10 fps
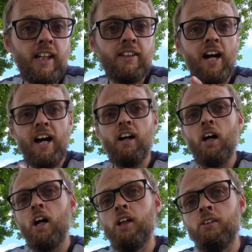either at
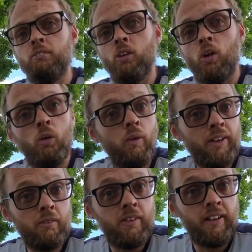home or
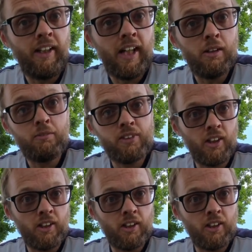when I'm in the Alps